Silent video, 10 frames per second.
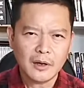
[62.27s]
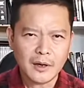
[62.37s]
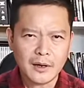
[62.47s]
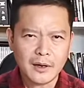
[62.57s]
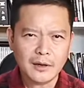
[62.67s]

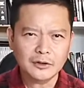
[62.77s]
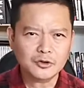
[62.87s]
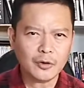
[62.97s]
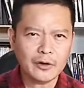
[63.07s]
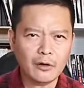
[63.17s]
And
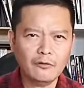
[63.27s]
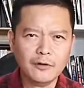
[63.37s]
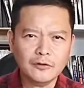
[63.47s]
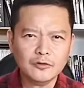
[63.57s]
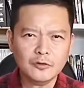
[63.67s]
should I
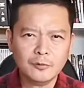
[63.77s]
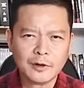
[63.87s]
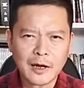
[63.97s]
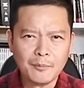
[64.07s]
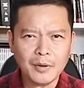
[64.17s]
offer to
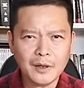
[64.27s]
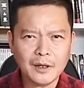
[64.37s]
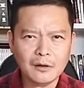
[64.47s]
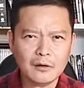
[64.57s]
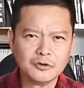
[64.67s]

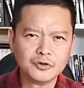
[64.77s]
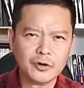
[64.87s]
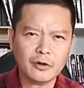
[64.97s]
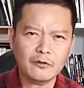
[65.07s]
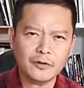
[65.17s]
company or
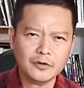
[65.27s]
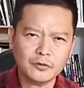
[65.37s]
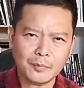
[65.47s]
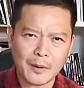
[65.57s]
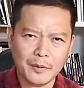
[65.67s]
should I offer
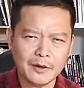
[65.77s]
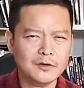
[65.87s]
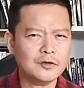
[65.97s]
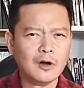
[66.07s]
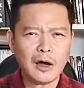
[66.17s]
to public?
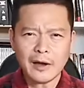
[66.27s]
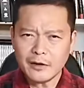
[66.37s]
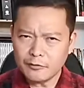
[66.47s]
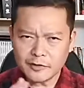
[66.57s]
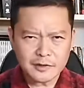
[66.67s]
So
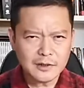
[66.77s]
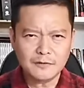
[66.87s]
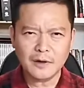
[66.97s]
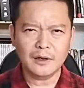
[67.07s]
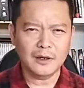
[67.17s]
I
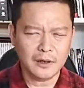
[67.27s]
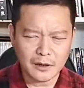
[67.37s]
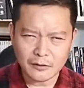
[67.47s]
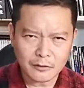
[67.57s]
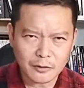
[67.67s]
receive a
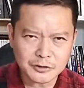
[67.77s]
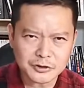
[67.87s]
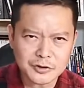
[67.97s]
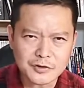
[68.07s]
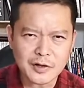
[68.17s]
lot of
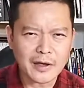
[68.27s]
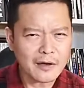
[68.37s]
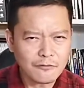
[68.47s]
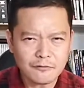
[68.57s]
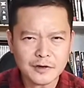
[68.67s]
questions
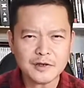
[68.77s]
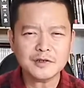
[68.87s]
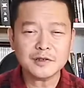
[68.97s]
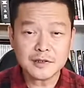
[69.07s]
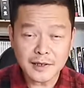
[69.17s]
every
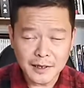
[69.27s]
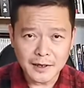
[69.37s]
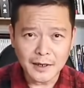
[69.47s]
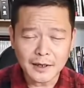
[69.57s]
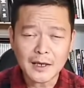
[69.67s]

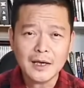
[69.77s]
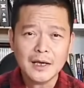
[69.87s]
single day.